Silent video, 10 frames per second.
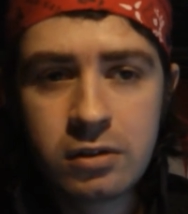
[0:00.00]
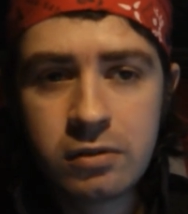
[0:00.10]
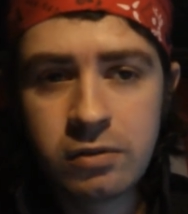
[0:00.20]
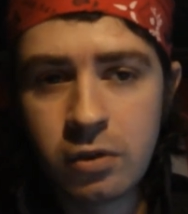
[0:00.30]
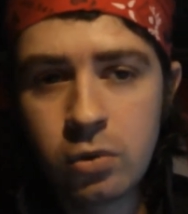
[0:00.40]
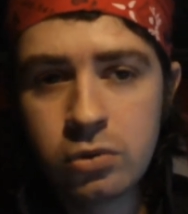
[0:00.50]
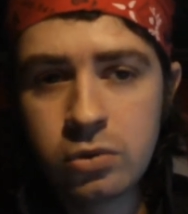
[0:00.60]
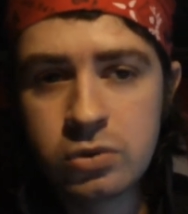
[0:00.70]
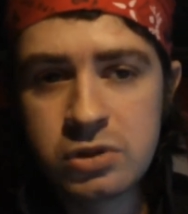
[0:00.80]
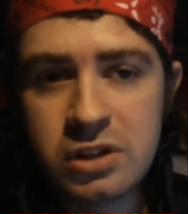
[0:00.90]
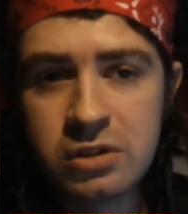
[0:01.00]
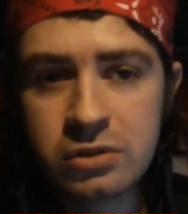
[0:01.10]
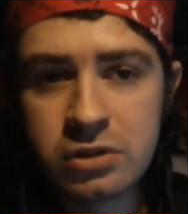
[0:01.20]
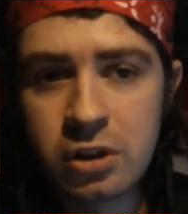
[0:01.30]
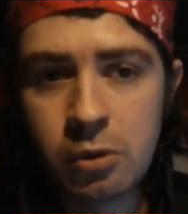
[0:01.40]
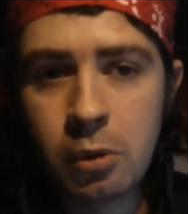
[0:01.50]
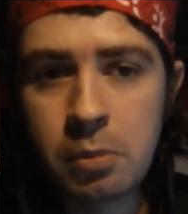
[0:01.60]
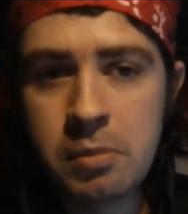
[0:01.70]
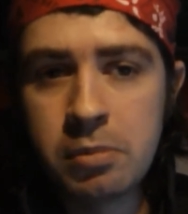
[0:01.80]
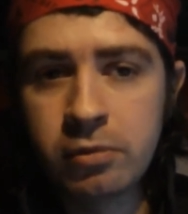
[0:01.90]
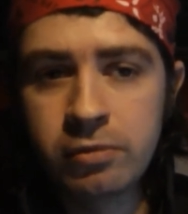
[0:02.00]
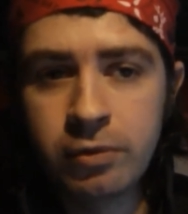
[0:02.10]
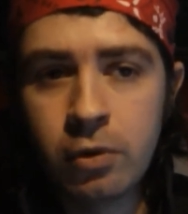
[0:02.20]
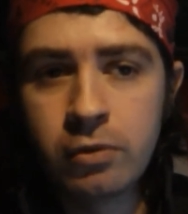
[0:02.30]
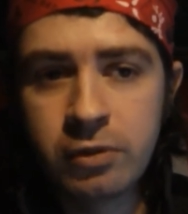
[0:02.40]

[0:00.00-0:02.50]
for all those years that our people fought